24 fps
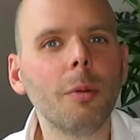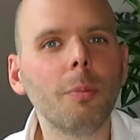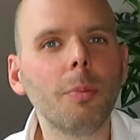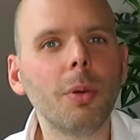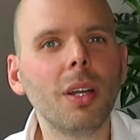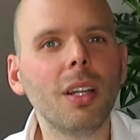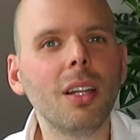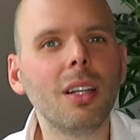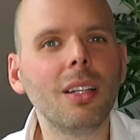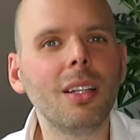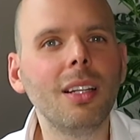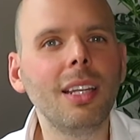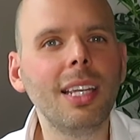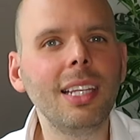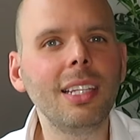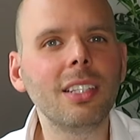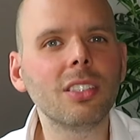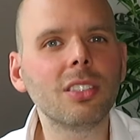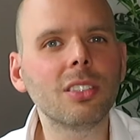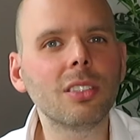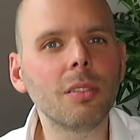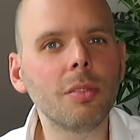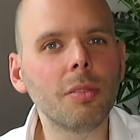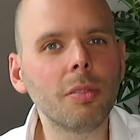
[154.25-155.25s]
but lead
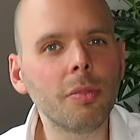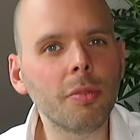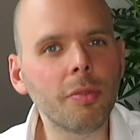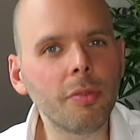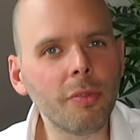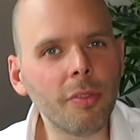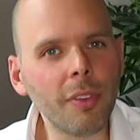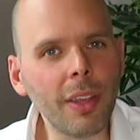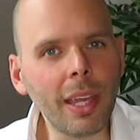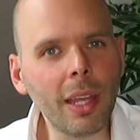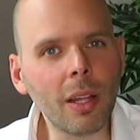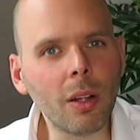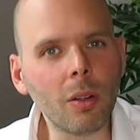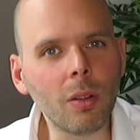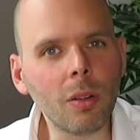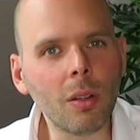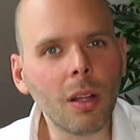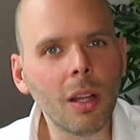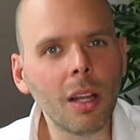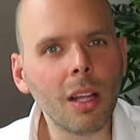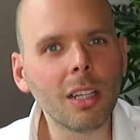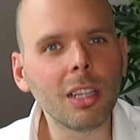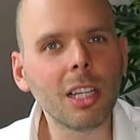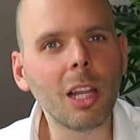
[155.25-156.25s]
us to feel
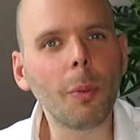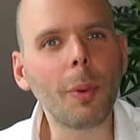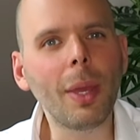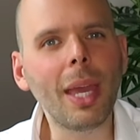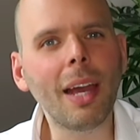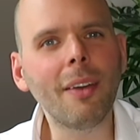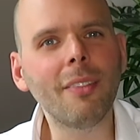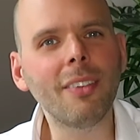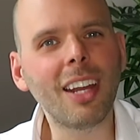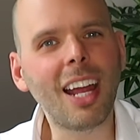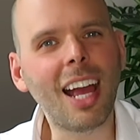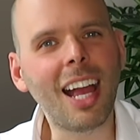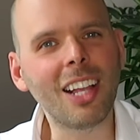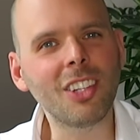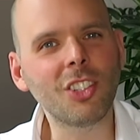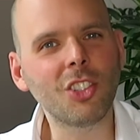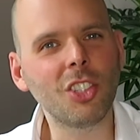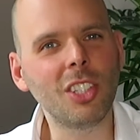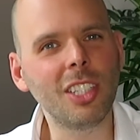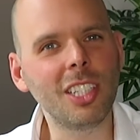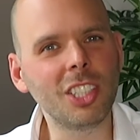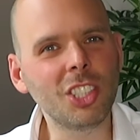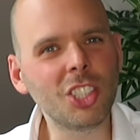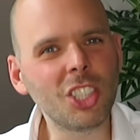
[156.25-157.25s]
like we haven't
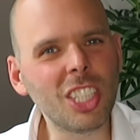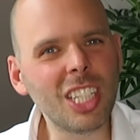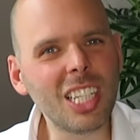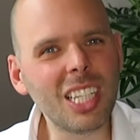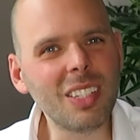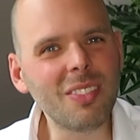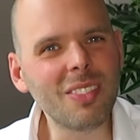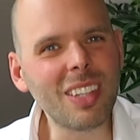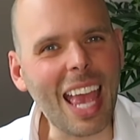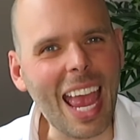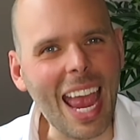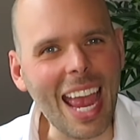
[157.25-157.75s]
actually achieved